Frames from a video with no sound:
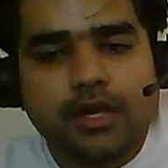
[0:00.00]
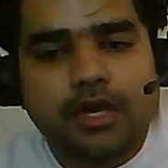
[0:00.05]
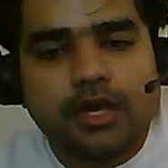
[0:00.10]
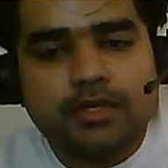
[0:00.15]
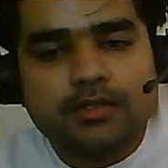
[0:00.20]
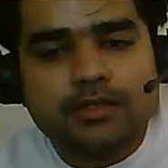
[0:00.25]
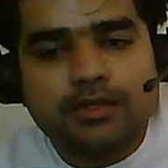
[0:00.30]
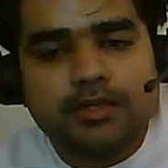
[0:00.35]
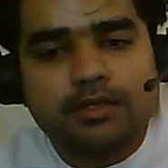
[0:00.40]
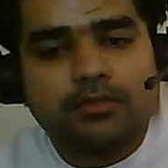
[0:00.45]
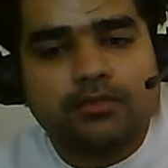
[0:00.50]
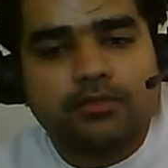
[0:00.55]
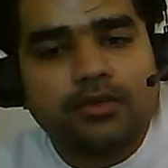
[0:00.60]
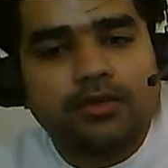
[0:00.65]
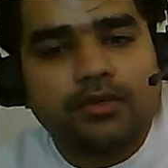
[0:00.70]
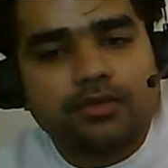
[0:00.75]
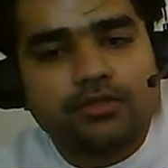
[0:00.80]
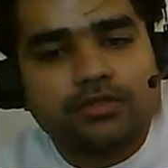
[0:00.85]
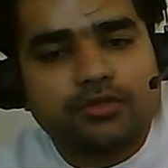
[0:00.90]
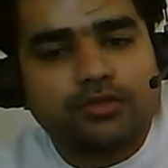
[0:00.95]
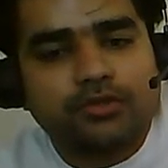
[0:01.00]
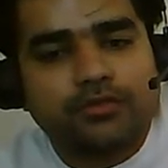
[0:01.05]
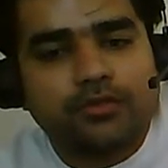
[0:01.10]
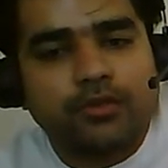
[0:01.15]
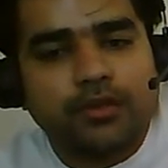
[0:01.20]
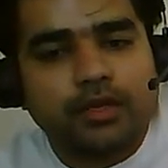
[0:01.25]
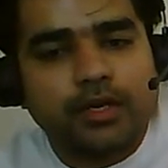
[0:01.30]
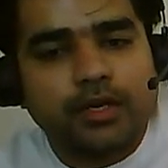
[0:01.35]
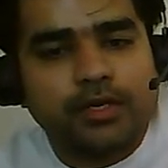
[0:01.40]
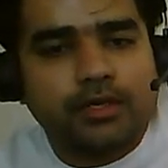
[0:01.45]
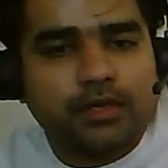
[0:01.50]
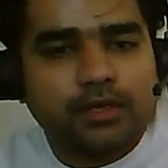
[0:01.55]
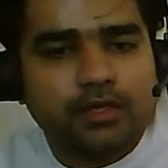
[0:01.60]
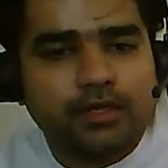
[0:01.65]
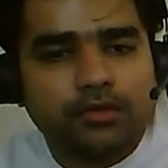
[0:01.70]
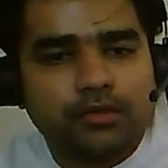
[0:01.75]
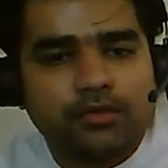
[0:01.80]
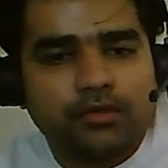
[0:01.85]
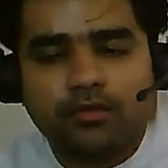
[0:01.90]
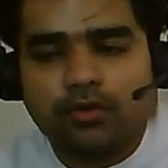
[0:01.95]
ASCII code. So for anything
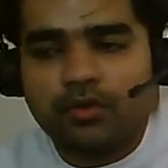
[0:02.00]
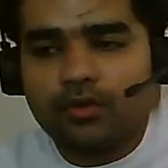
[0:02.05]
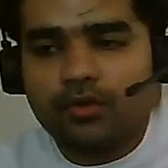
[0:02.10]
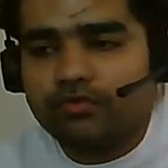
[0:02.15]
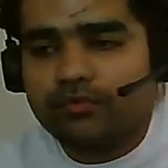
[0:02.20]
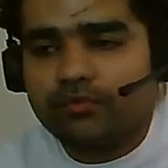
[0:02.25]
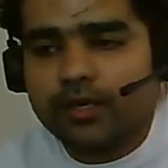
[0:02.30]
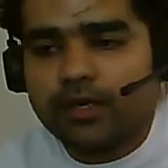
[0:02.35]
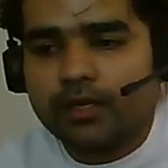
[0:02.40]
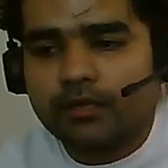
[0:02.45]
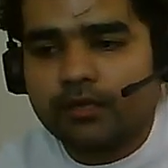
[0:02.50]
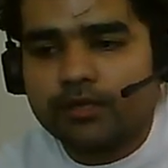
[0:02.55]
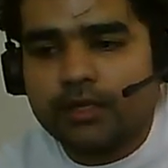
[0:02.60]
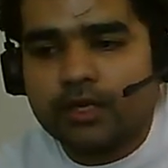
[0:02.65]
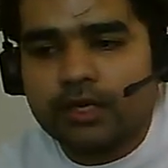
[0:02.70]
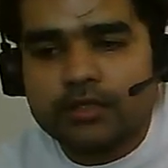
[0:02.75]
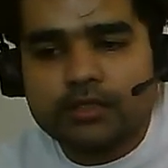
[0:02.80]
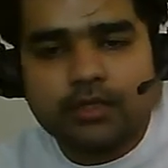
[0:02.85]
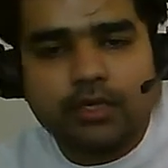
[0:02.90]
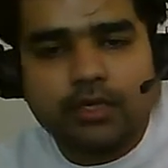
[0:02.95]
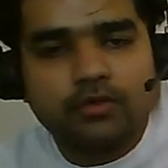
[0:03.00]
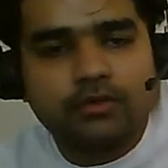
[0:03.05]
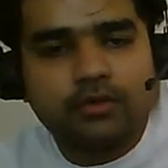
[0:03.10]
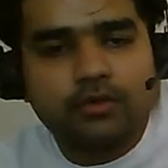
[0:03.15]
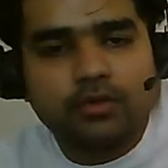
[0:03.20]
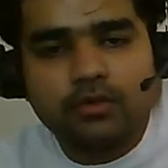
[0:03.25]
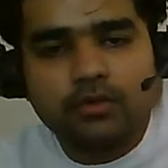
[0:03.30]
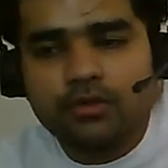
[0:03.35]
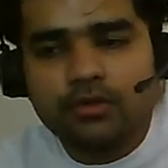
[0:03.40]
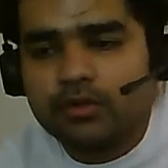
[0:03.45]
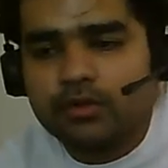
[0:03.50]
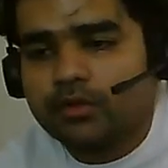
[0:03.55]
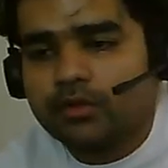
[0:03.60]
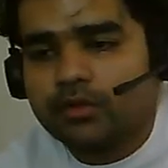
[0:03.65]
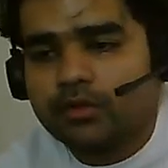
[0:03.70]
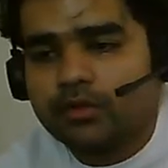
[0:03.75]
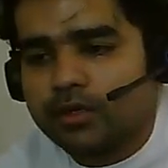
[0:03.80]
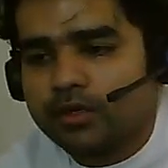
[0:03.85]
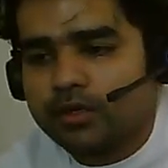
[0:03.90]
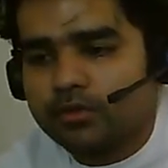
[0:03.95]
you want to find out the ASCII code,
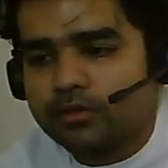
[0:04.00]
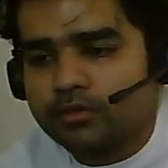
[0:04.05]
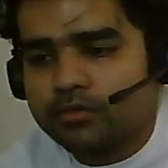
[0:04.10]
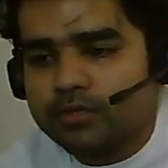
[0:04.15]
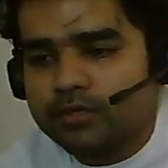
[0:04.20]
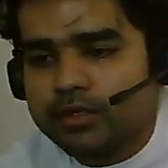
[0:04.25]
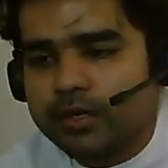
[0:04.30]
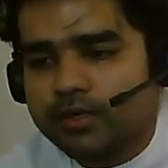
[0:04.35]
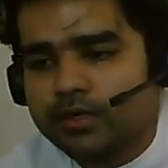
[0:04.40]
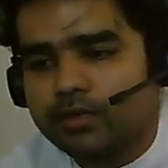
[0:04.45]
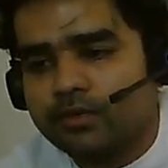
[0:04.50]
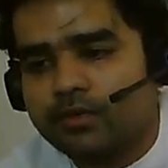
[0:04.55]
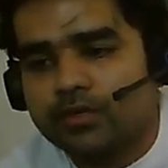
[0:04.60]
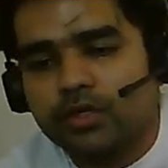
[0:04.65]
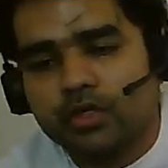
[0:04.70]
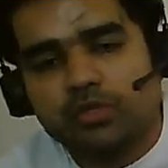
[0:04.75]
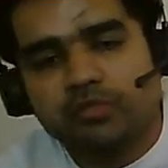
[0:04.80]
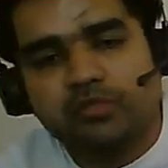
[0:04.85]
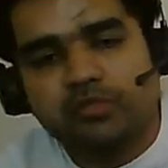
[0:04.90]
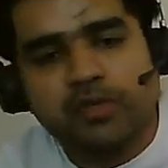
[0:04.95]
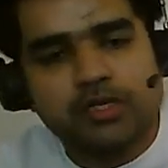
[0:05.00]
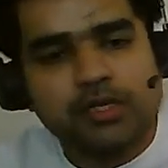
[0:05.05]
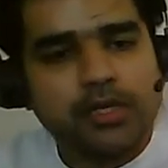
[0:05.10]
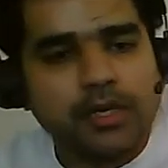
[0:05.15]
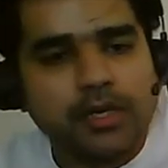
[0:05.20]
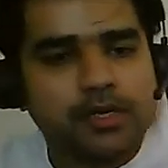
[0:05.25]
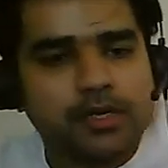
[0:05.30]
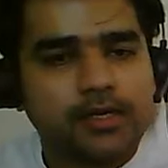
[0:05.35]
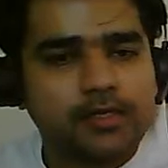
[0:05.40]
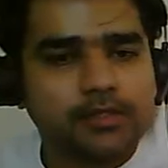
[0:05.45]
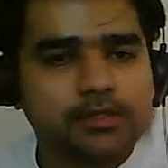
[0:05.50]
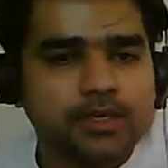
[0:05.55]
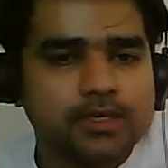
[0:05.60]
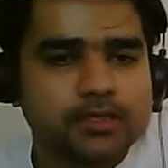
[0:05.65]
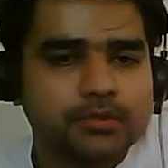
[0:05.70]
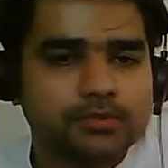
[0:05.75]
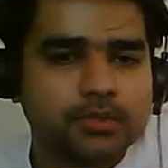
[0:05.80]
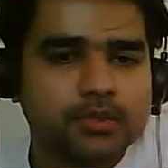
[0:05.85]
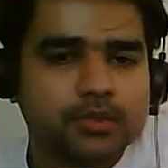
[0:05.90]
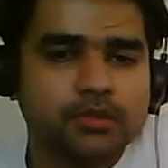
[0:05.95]
you can use that. You can use special characters
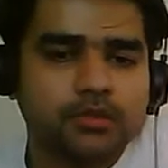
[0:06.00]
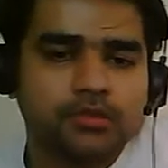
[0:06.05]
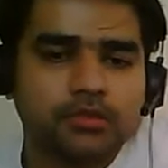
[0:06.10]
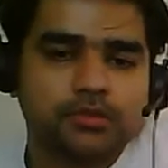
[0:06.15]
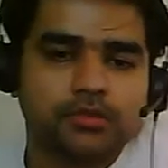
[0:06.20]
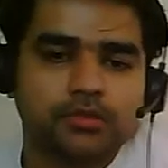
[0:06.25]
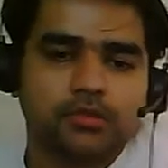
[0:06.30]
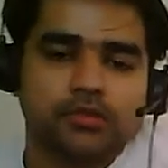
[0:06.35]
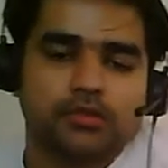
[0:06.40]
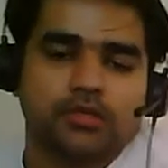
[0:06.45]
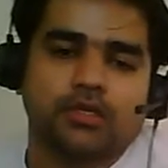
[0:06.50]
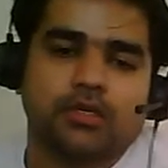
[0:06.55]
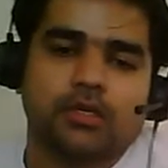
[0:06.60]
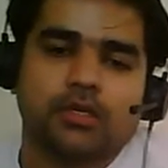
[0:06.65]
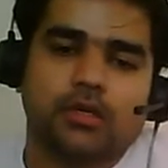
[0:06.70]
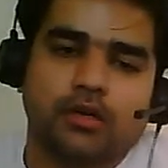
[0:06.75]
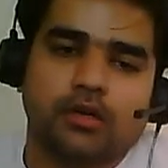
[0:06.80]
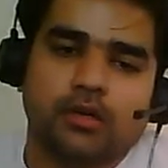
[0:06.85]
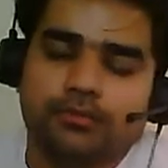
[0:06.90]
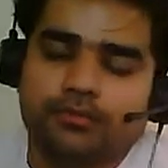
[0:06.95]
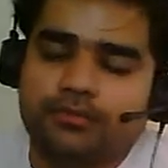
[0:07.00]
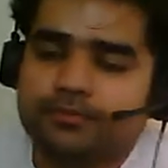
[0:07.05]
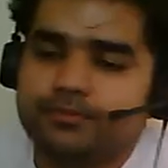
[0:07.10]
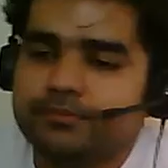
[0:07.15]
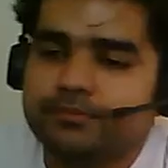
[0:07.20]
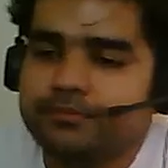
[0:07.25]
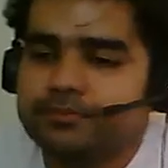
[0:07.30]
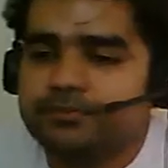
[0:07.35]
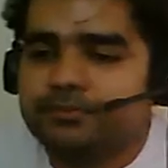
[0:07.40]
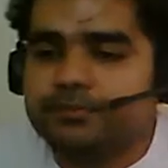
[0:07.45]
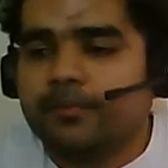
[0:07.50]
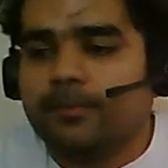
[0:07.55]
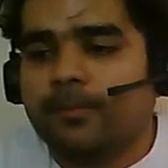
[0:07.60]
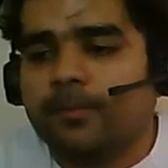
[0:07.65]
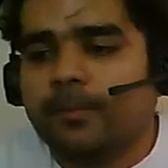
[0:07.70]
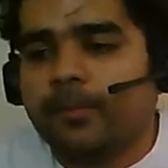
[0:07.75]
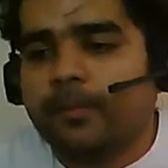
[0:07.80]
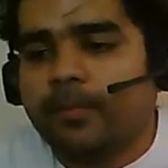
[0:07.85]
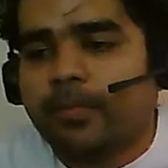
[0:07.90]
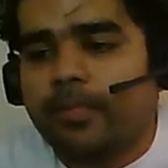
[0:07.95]
as well, um,
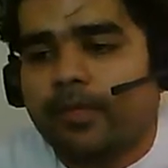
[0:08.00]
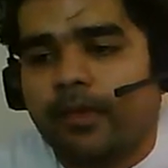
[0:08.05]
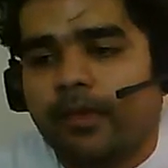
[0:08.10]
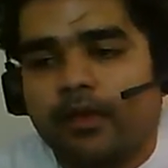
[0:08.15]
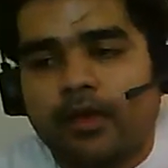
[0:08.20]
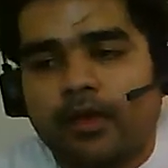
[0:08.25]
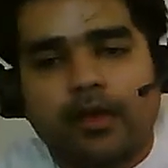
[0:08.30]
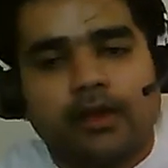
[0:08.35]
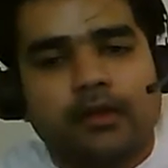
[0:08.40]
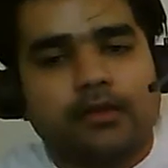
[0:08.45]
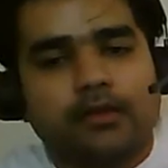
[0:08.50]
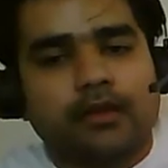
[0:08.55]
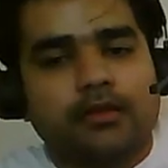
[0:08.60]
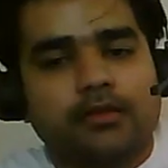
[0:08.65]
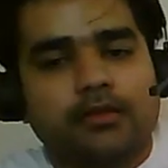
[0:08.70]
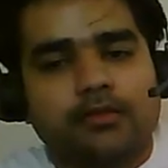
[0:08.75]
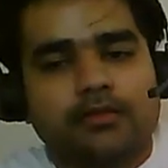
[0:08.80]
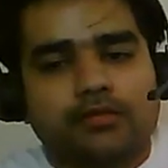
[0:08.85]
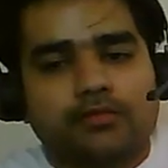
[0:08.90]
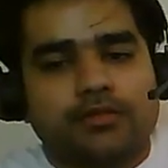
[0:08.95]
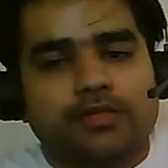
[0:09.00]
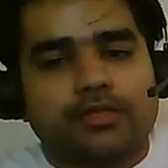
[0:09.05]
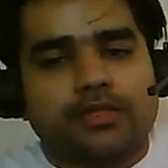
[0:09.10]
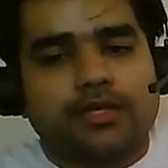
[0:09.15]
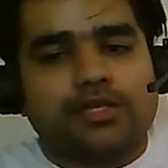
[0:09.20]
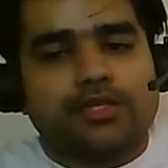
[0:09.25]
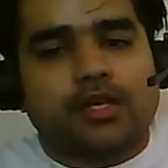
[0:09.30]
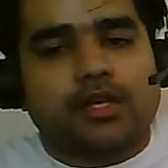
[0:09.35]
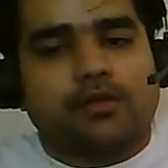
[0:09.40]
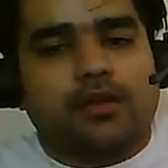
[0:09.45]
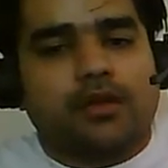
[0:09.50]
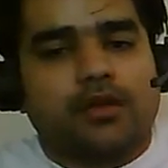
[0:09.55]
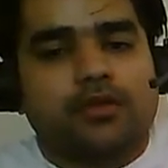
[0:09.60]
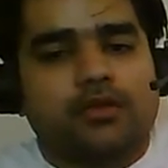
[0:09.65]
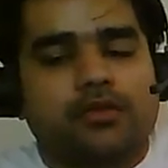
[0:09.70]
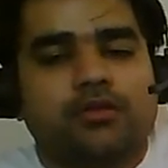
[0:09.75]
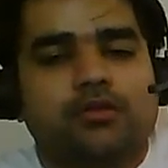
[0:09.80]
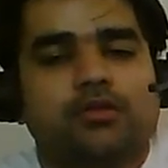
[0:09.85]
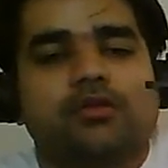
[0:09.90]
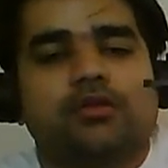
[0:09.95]
and then the CHR value.